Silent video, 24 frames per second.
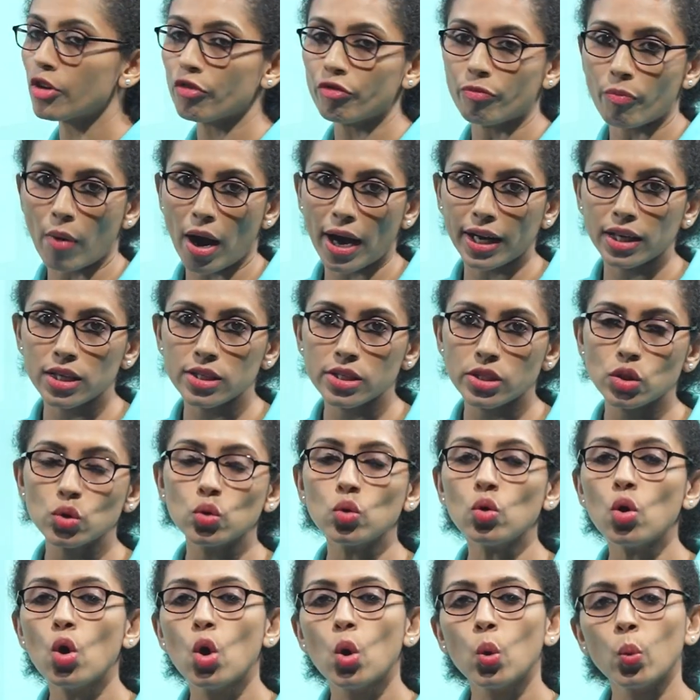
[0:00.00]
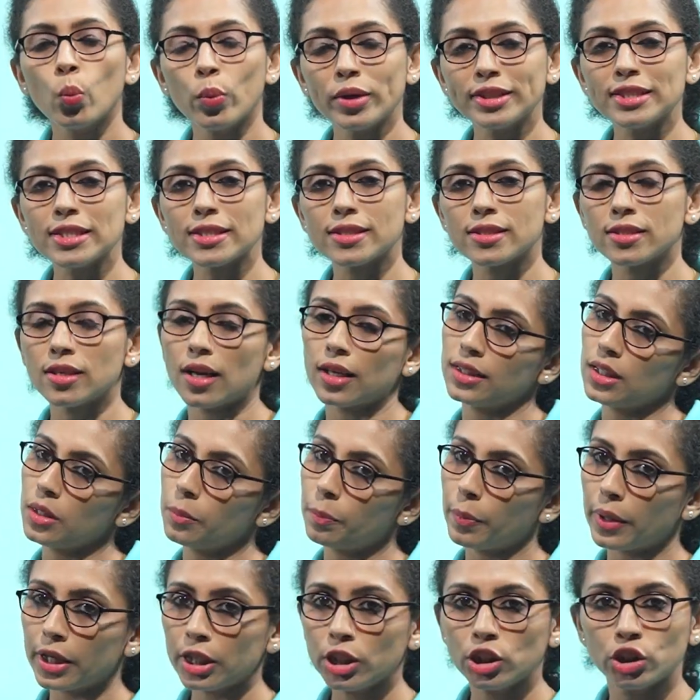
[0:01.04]
of minus 2, which is nothing
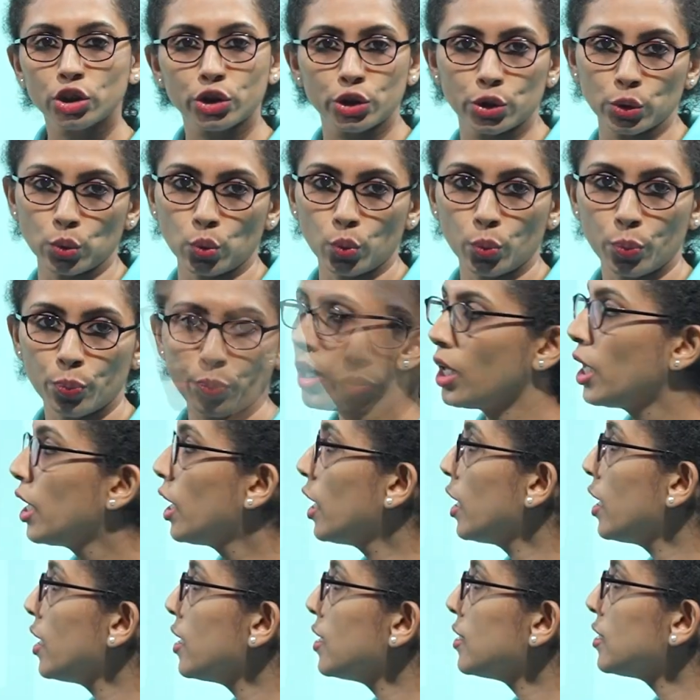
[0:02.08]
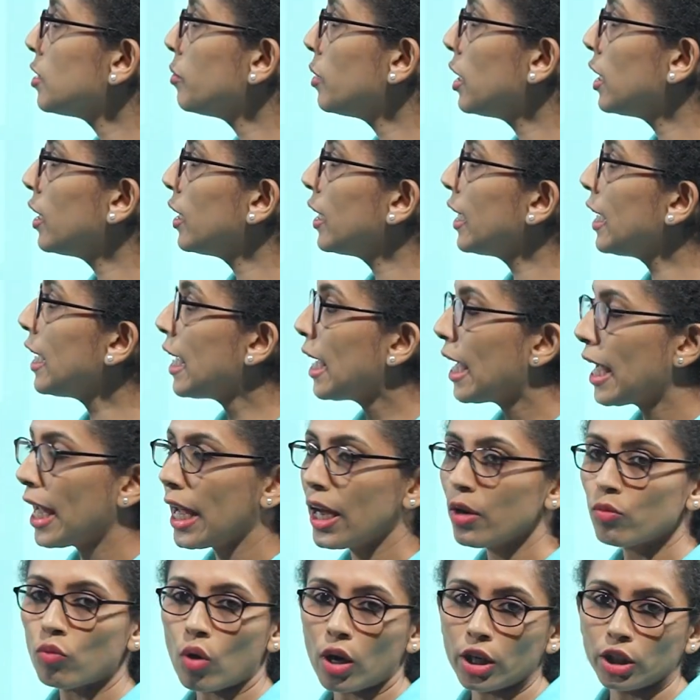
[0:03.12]
but 2. Similarly,
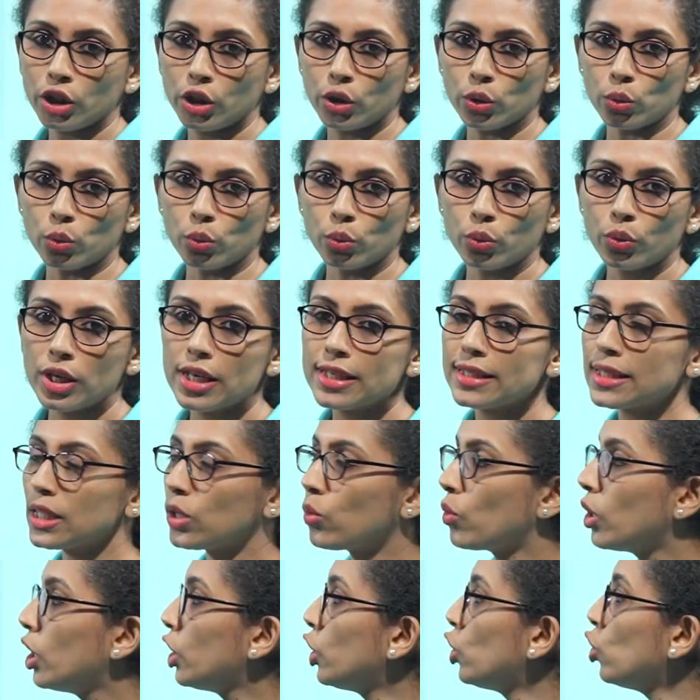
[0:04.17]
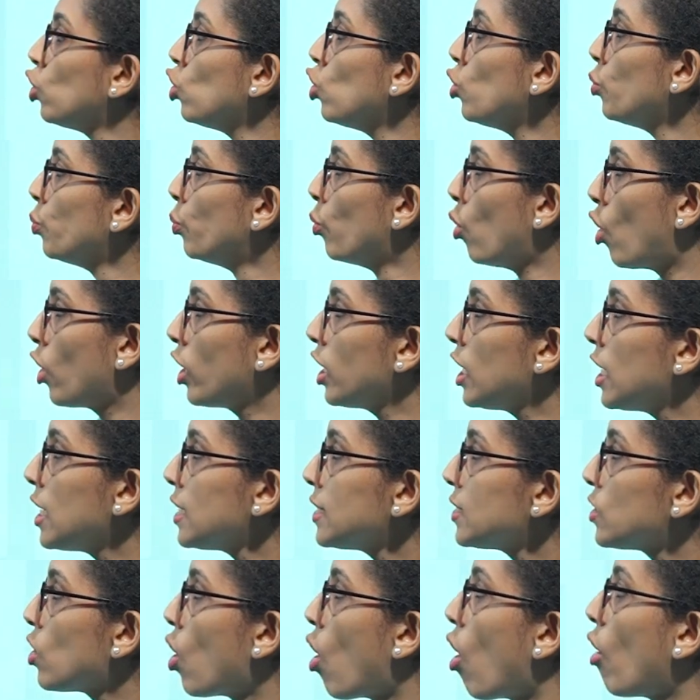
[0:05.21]
A12 is equal to
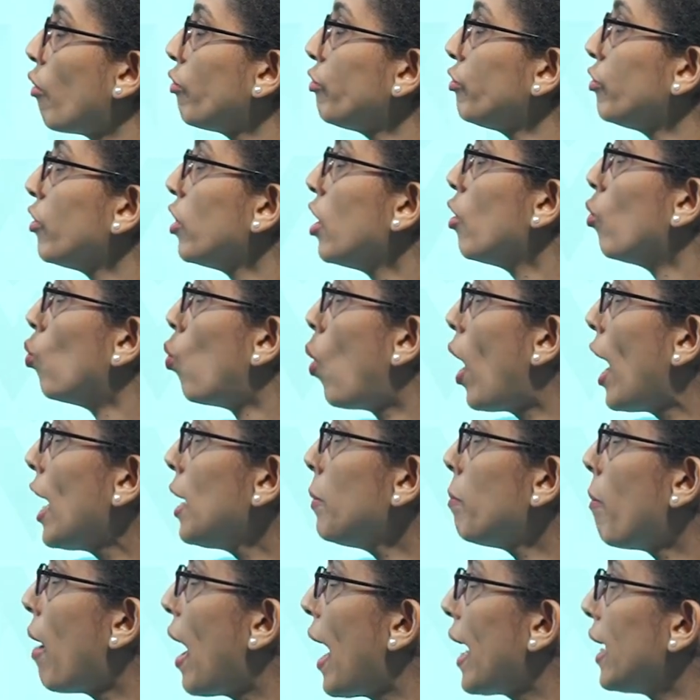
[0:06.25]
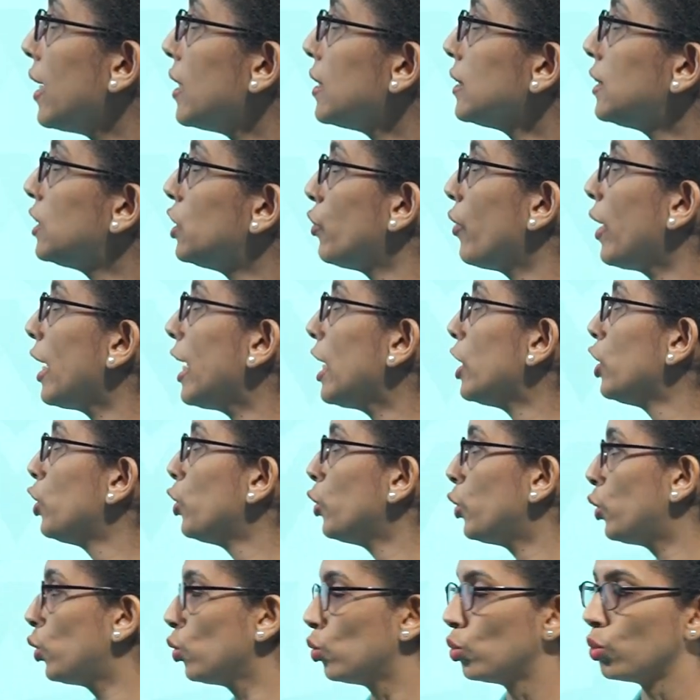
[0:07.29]
modulus of 1 minus 3
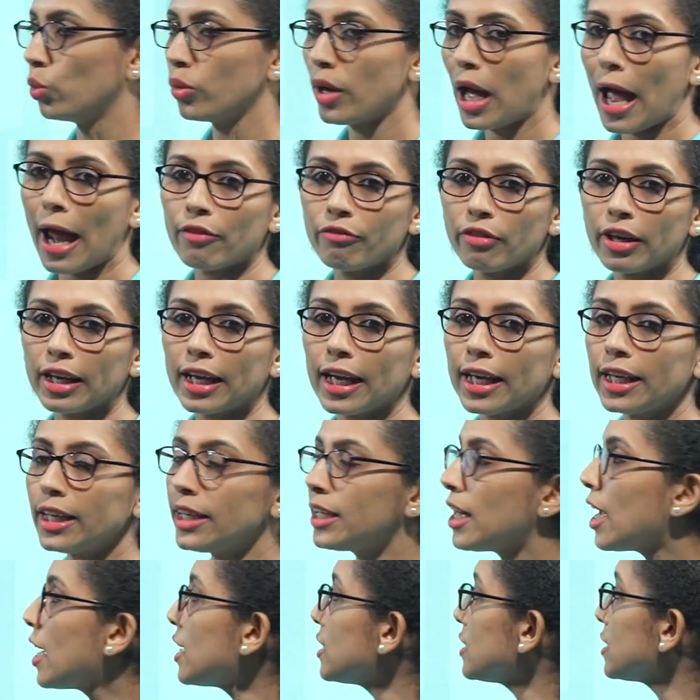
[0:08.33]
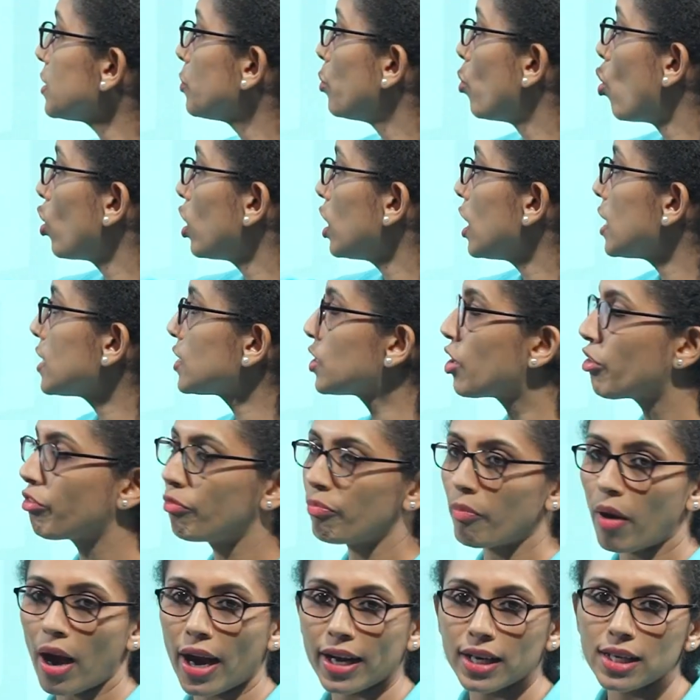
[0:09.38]
into 2 and we get it as modulus of
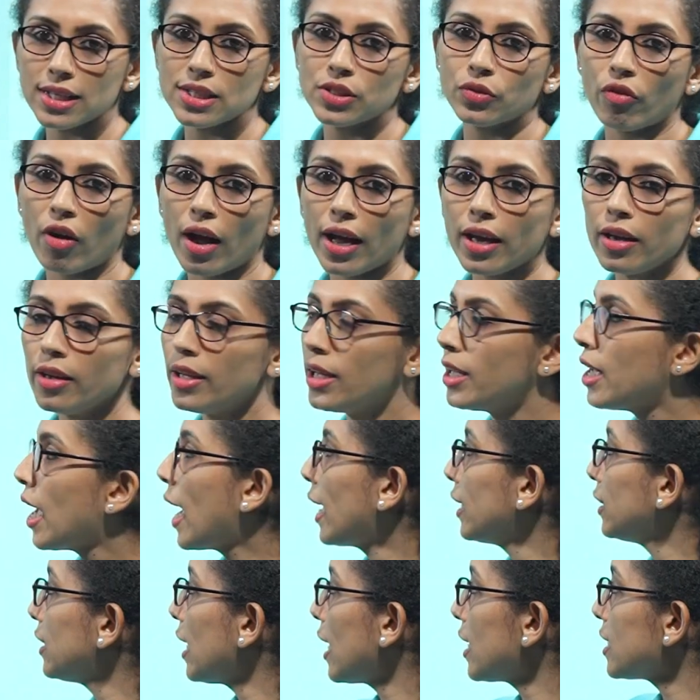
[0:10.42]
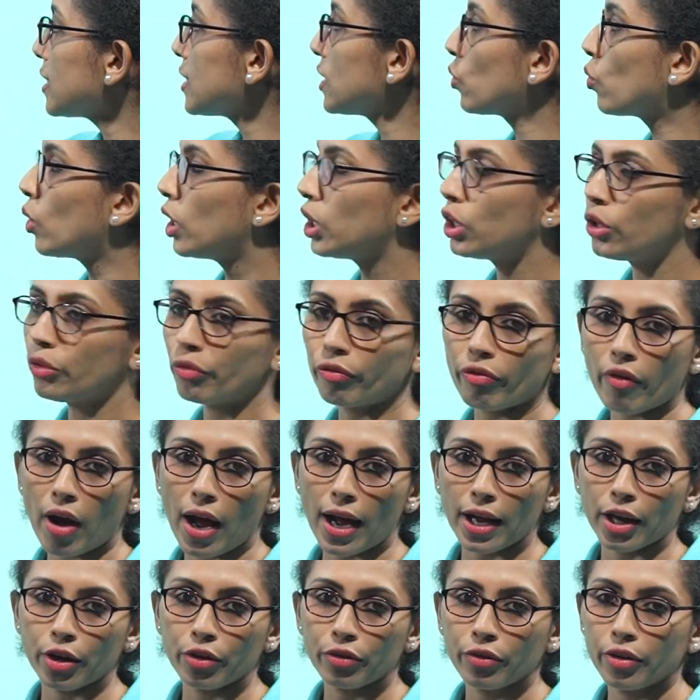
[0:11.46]
minus 5 and that is equal to
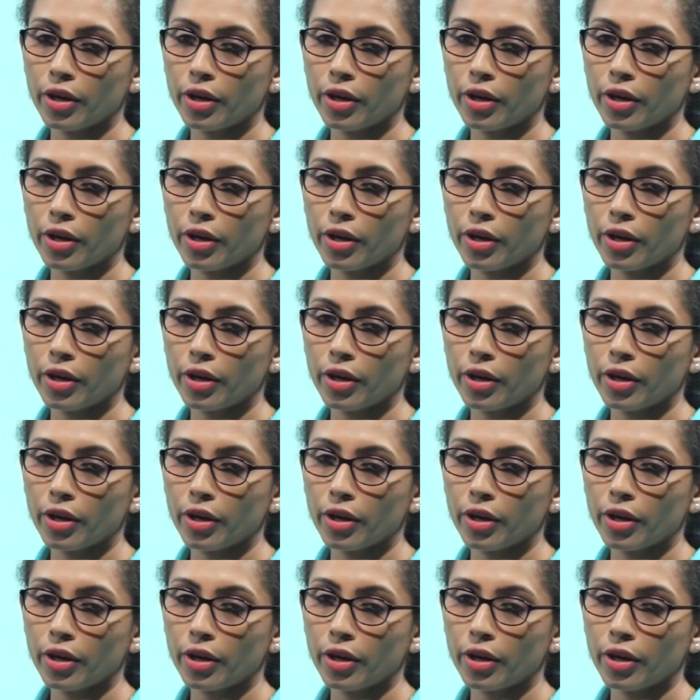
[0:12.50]
5.